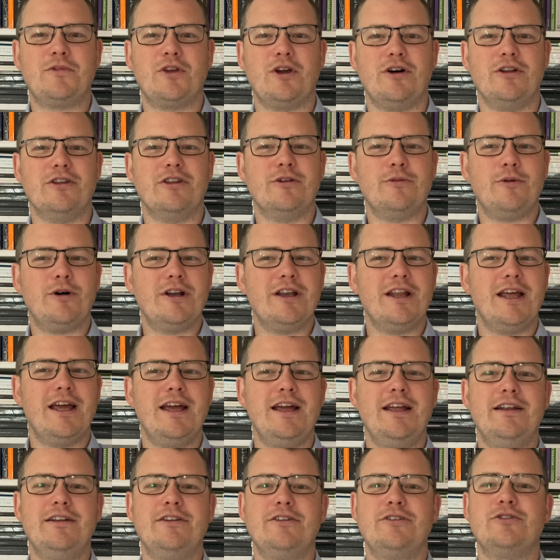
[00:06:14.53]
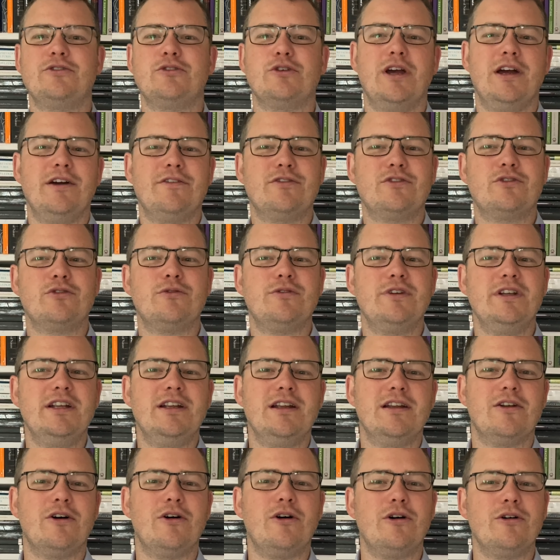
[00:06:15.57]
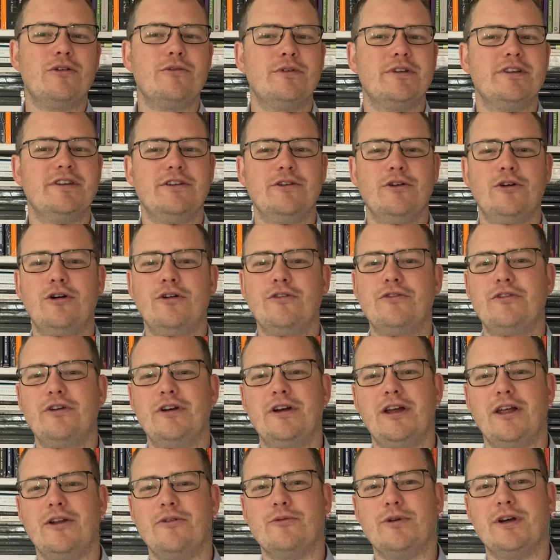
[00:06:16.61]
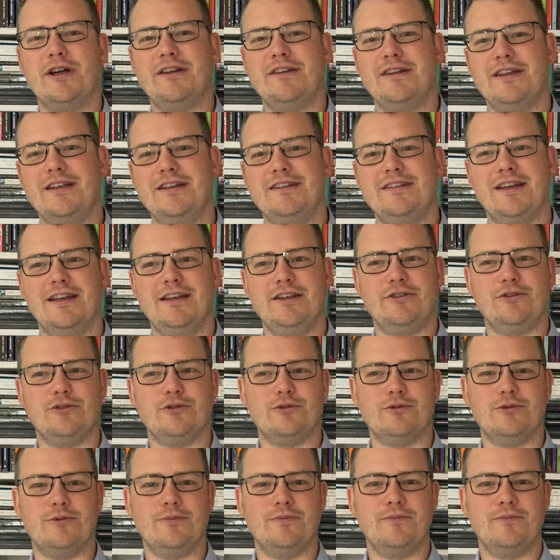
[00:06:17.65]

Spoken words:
On the one hand, you have to read along with the author and where they take you.